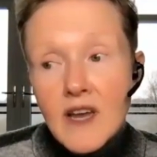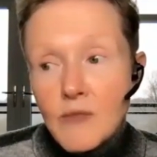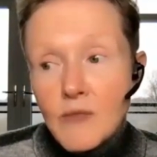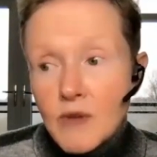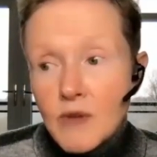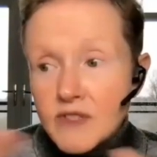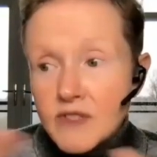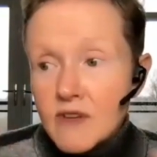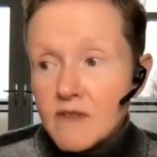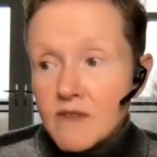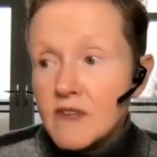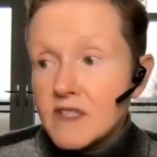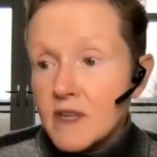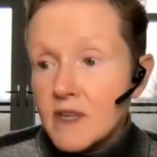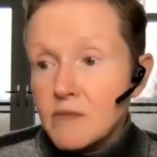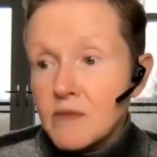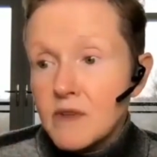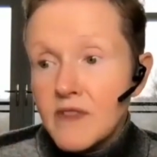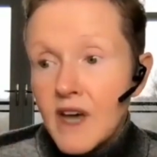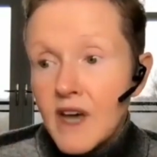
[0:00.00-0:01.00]
And once I've
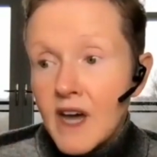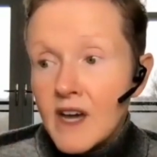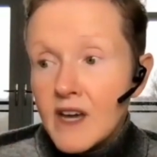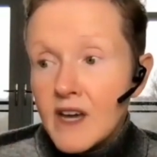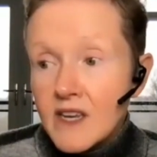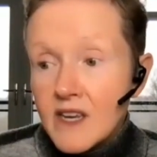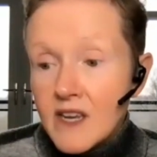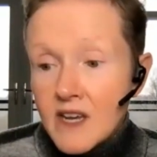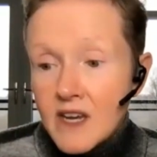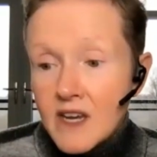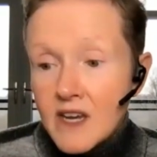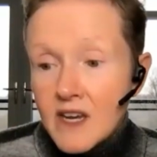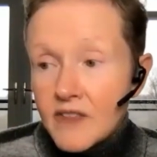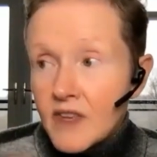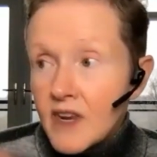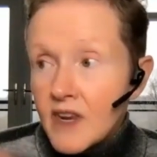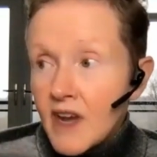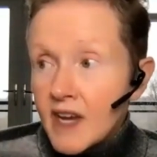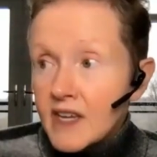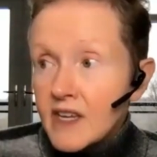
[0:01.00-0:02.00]
accepted that,
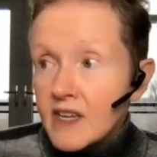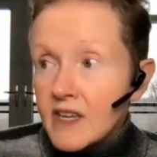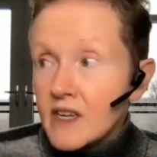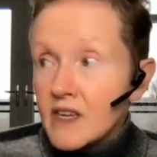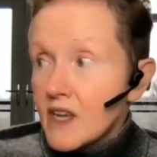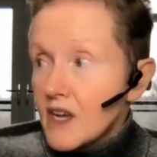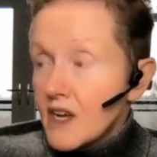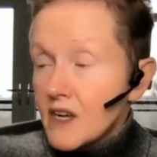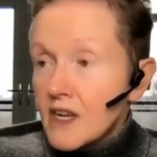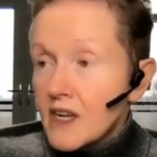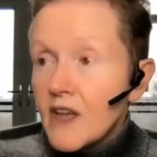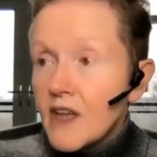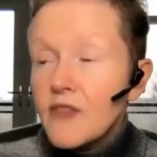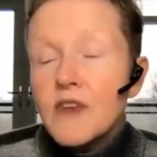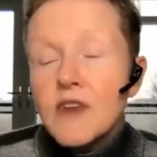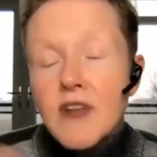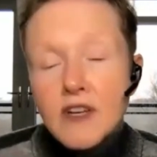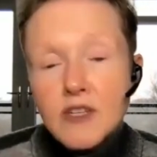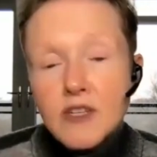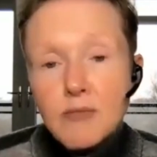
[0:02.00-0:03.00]
then I can get
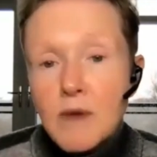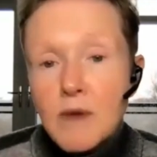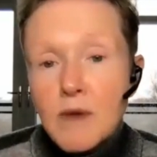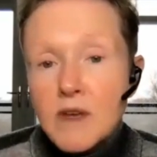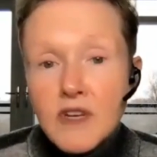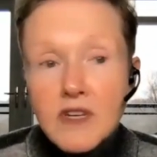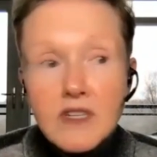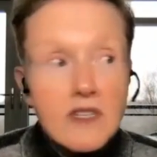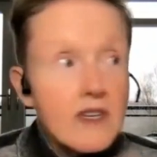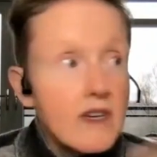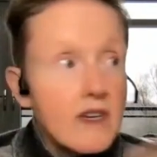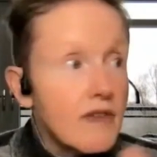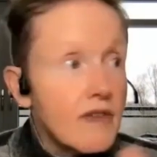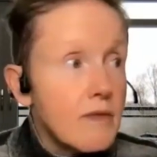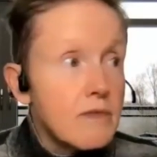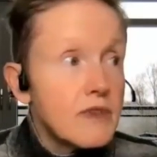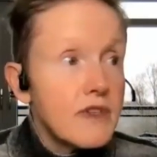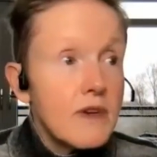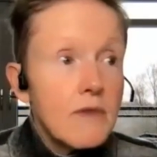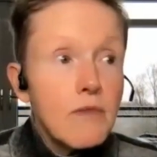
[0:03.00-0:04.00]
the next best idea
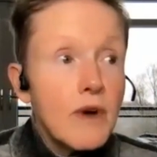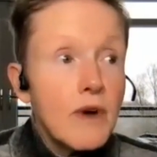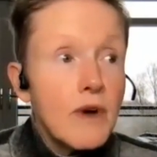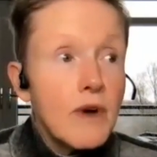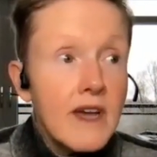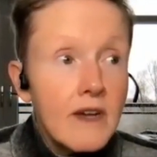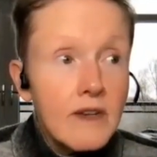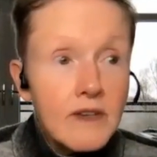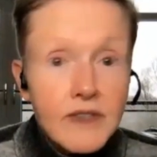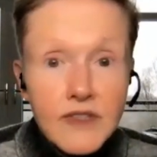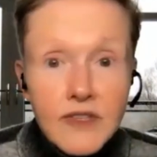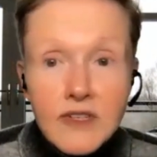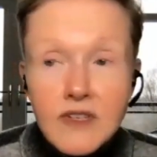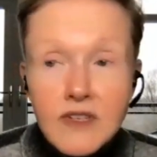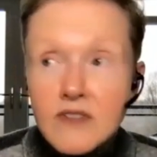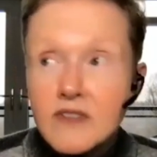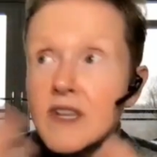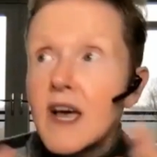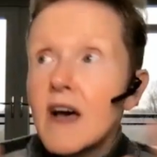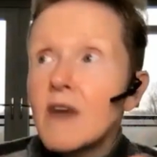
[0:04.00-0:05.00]
from someone else. It
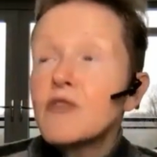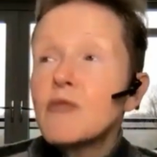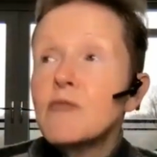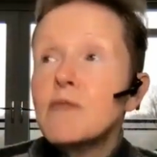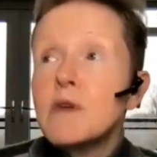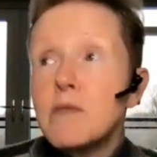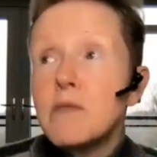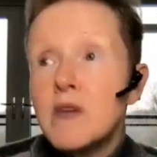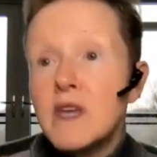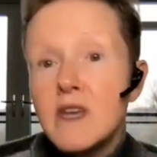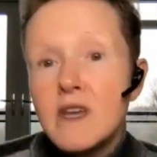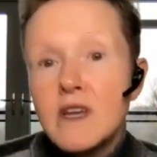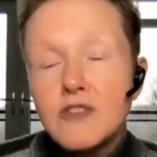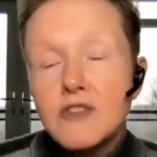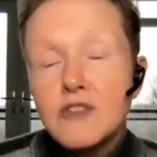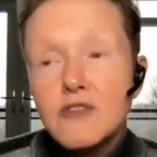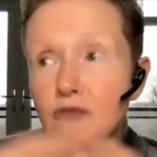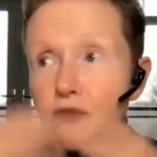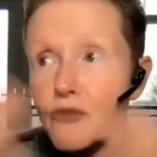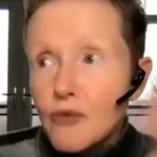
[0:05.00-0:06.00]
doesn't have to be me.
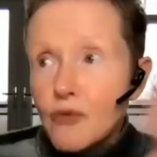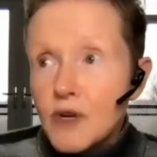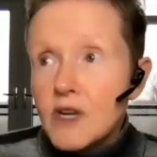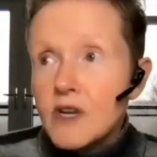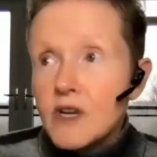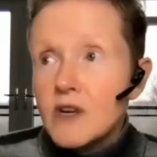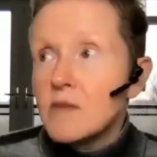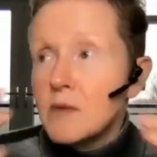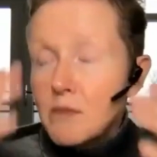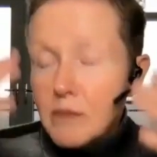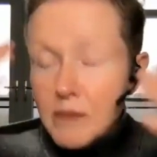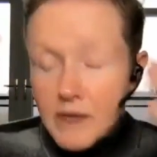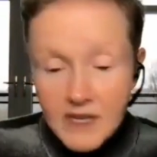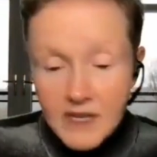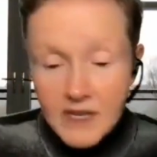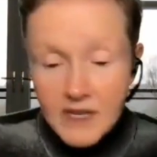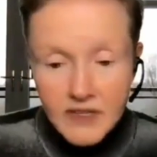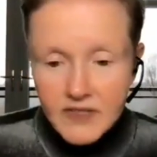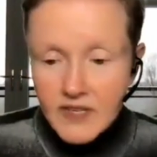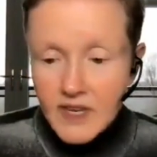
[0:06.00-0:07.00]
It's just freedom and
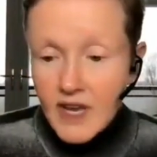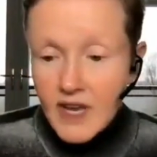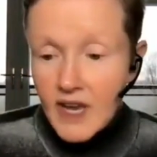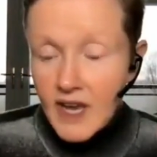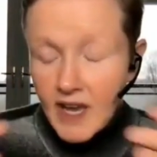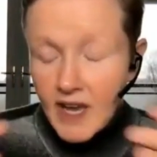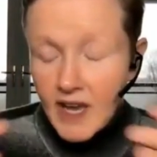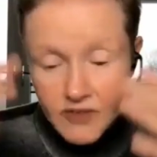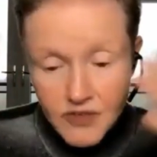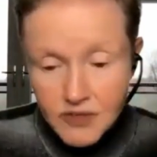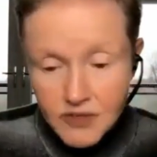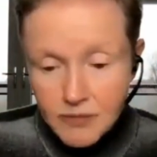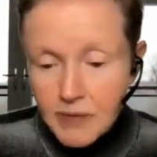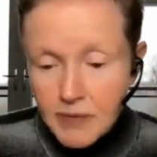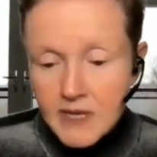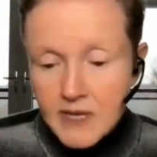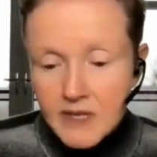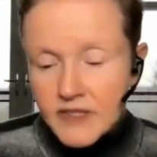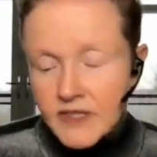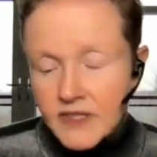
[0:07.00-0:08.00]
peace and
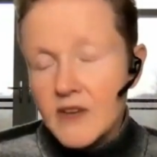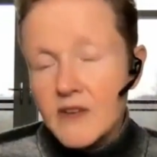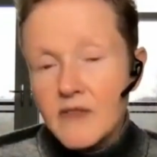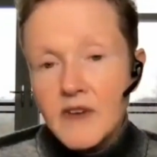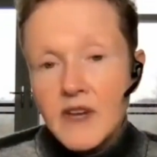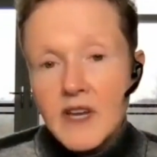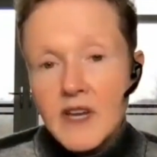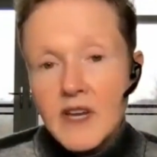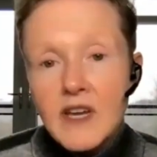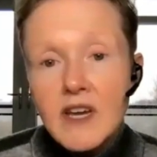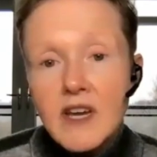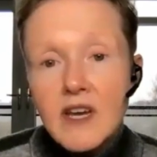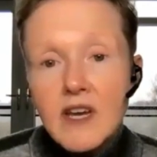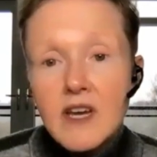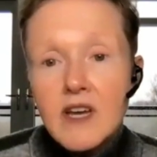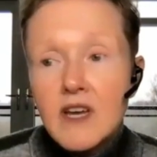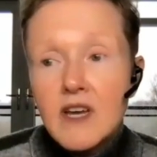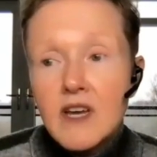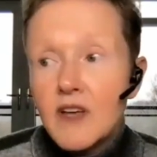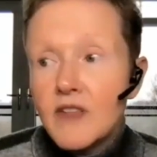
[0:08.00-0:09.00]
space giving
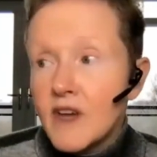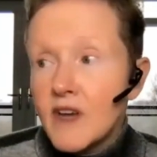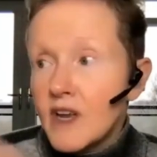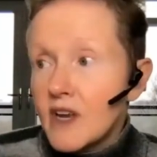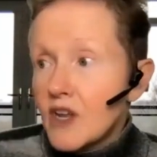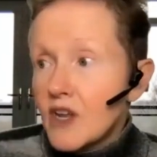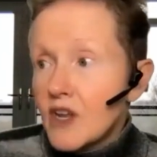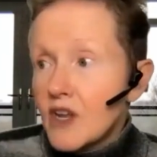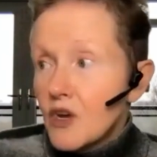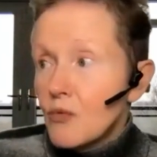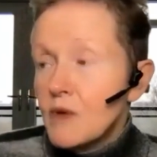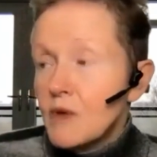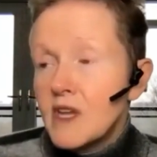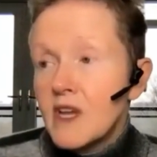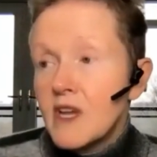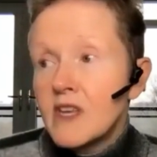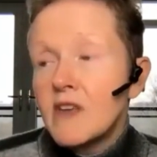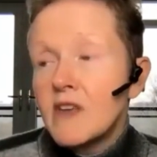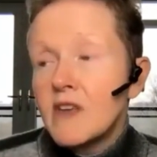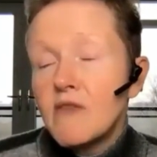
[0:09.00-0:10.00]
that we
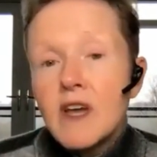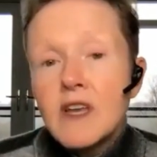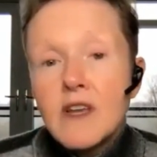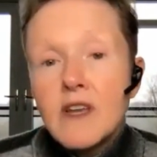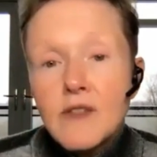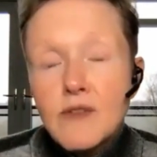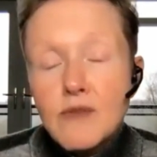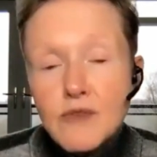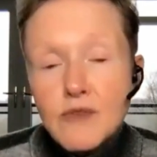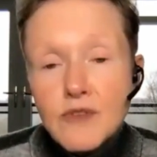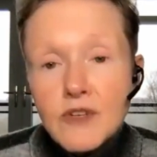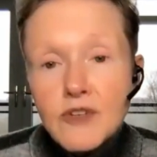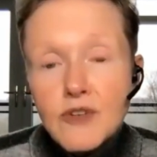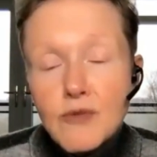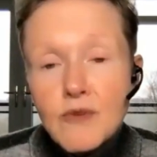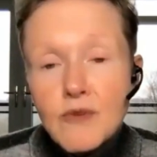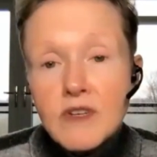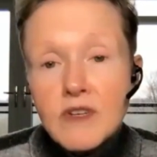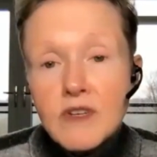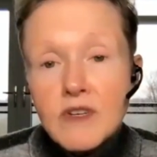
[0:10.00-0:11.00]
can invite others
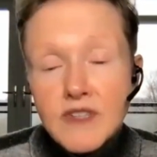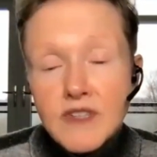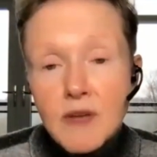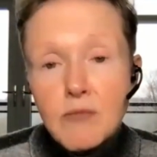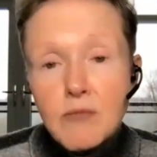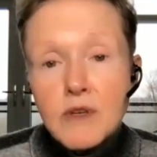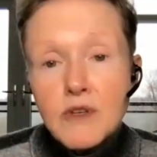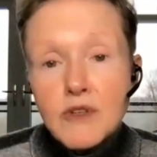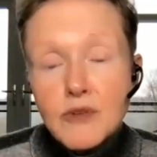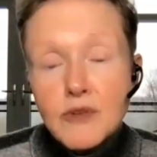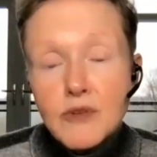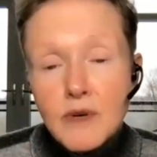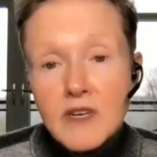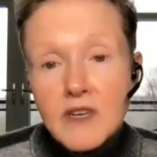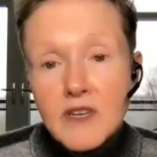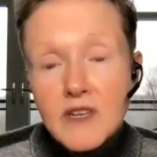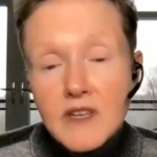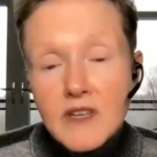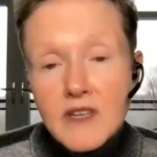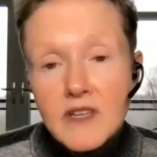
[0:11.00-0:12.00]
into it and to step into
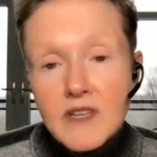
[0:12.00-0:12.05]
it.